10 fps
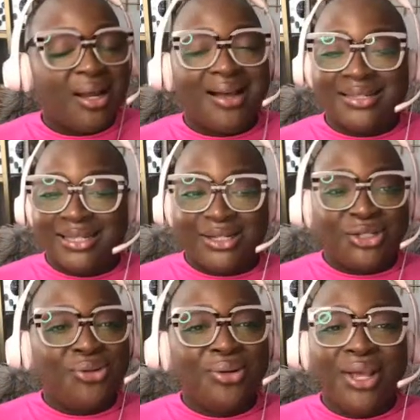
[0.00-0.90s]
Nonsense.
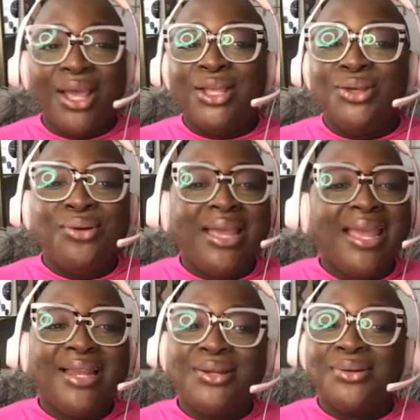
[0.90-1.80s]
You
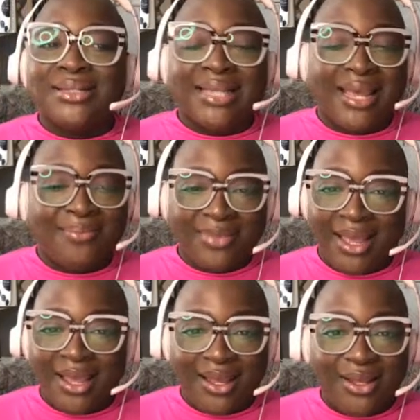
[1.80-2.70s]
can't do the same
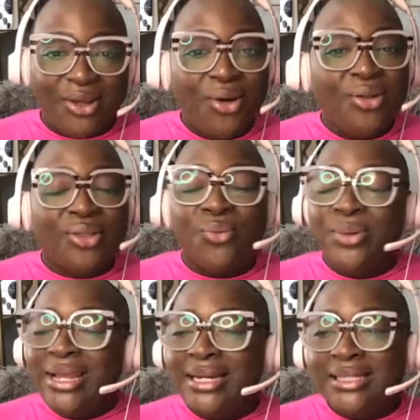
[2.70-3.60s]
thing. Your the
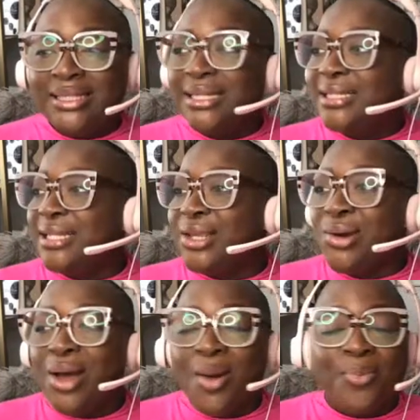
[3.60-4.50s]
weaknesses in
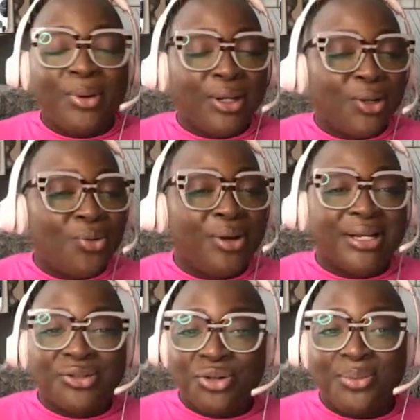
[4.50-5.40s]
your upper and lower
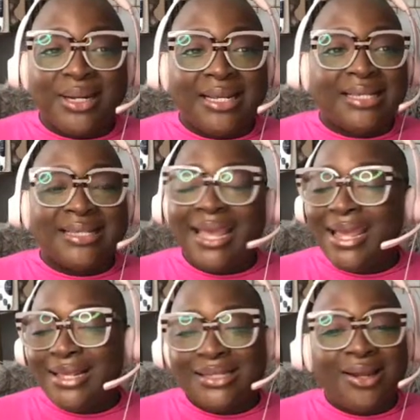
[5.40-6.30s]
extremities
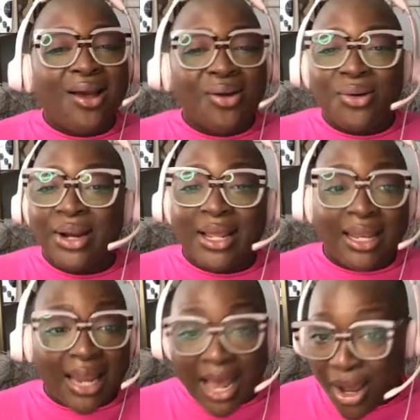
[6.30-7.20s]
ain't, it's not going to
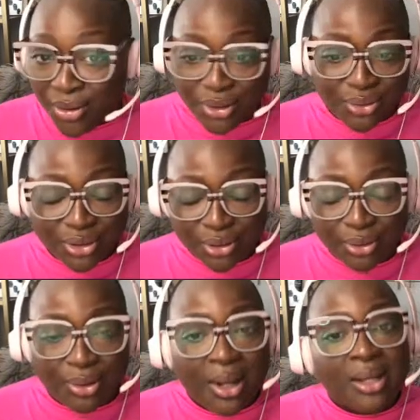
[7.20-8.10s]
allow you
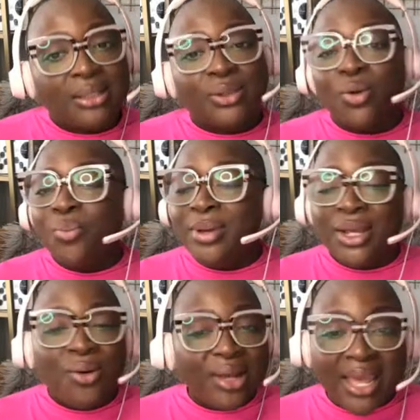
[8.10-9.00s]
to. So
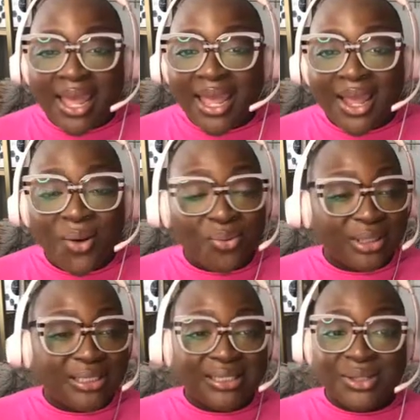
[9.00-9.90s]
be okay
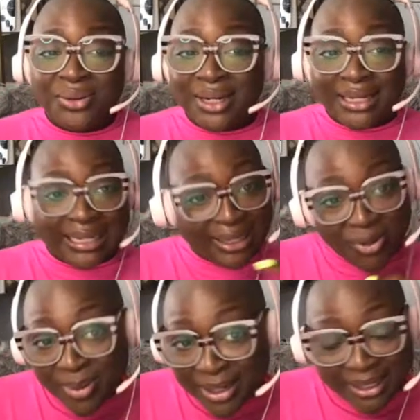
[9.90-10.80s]
with just doing a
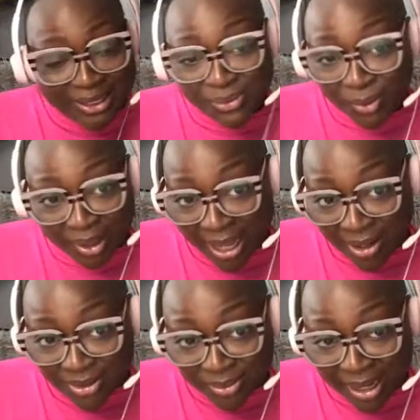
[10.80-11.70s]
little bit of these
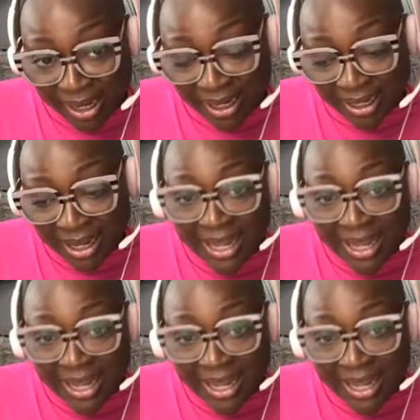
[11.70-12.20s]
workouts, right?